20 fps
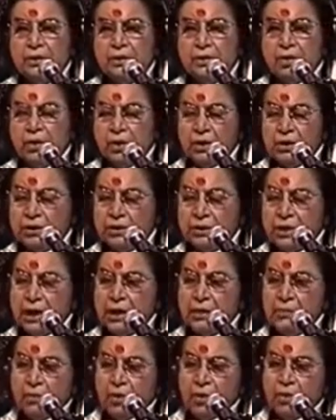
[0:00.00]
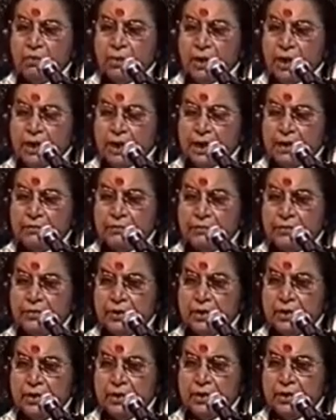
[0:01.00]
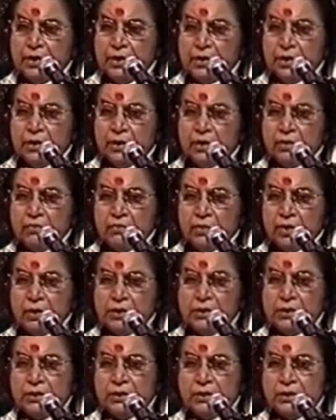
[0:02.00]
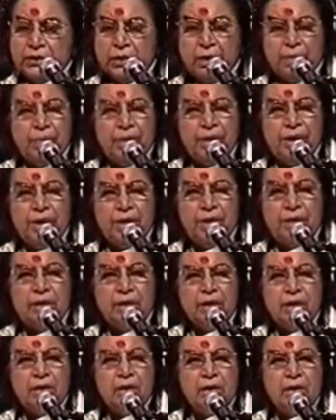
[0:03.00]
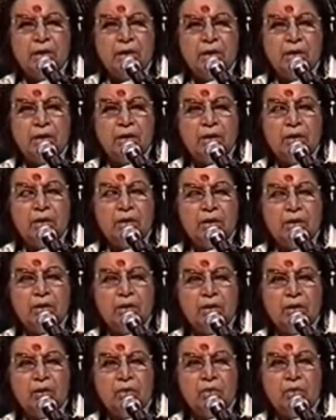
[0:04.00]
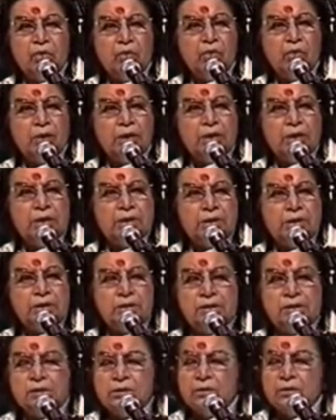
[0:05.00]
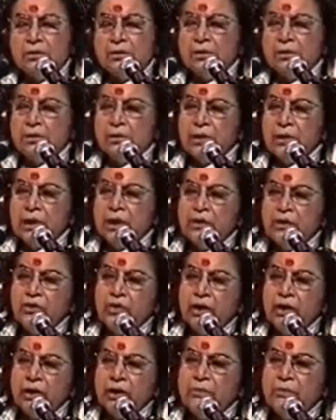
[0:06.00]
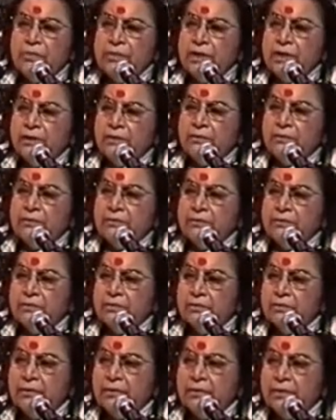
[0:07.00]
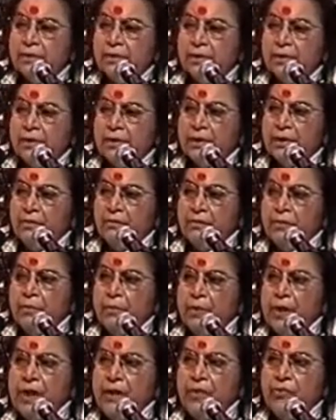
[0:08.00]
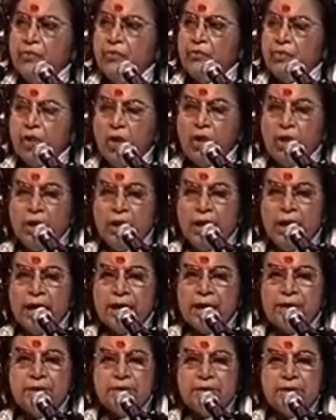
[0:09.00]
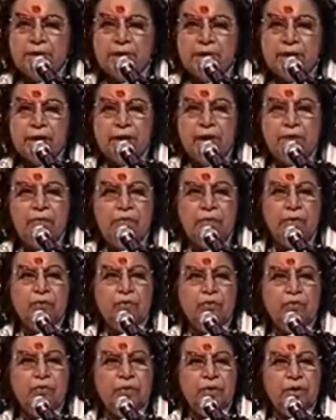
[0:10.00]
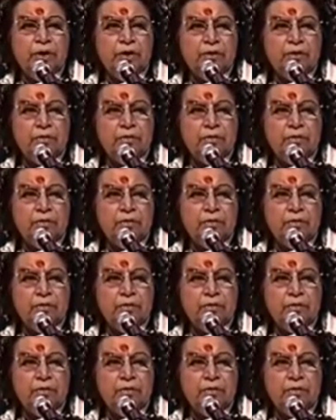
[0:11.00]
all the time, all my life, for somebody who is enjoying himself. We play into wrong hands if we don't forgive.